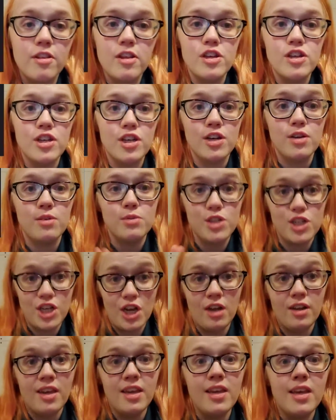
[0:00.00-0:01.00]
the show
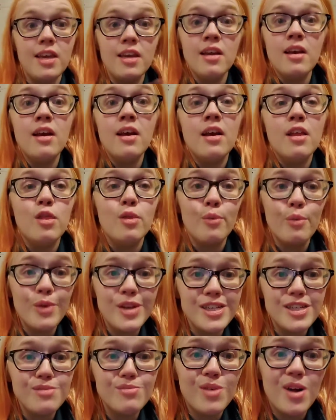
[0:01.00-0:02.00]
Chucky. The
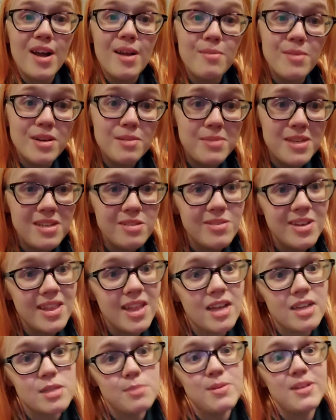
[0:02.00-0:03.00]
reason why I'm going to be doing
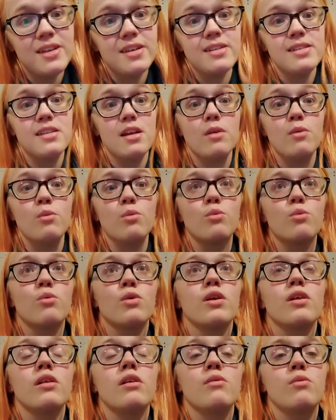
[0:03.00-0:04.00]
that is because I
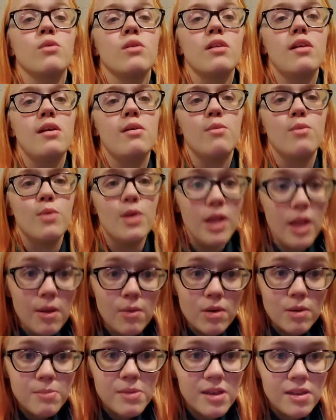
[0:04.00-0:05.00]
really, really, really
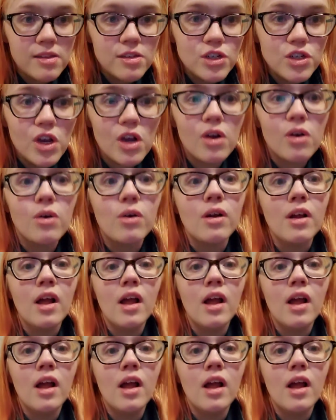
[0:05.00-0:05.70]
want to be on the show.